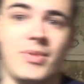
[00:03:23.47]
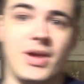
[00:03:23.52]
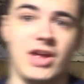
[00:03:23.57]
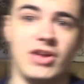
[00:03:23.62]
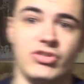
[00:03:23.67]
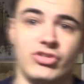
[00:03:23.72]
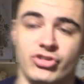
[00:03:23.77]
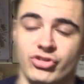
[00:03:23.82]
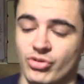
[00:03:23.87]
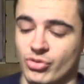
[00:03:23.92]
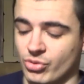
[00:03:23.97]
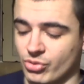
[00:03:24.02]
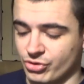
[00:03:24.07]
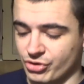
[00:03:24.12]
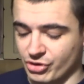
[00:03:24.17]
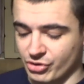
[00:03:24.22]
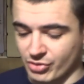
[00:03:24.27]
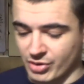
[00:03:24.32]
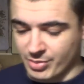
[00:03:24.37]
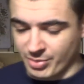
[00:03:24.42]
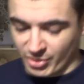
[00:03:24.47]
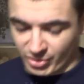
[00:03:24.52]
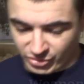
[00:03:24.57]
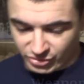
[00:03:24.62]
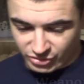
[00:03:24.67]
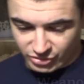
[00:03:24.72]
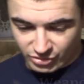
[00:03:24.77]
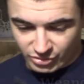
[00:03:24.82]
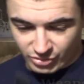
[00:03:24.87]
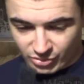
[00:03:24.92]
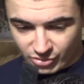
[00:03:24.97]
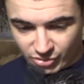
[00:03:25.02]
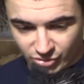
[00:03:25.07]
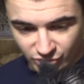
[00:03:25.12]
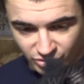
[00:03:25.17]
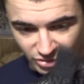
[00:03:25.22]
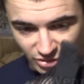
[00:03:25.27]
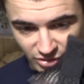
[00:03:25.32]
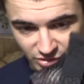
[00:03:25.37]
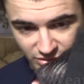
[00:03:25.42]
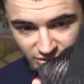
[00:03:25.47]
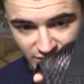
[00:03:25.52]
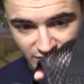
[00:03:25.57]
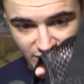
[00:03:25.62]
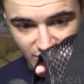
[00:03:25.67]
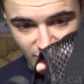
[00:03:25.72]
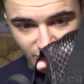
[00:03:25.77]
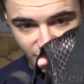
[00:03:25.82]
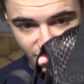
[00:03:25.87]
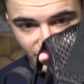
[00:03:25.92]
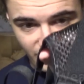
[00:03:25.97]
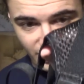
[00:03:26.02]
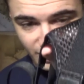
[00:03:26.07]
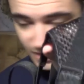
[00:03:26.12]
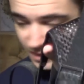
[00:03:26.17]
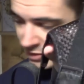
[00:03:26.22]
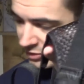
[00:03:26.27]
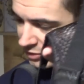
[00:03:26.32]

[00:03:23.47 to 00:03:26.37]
better straw to grip on to suck the liquid through.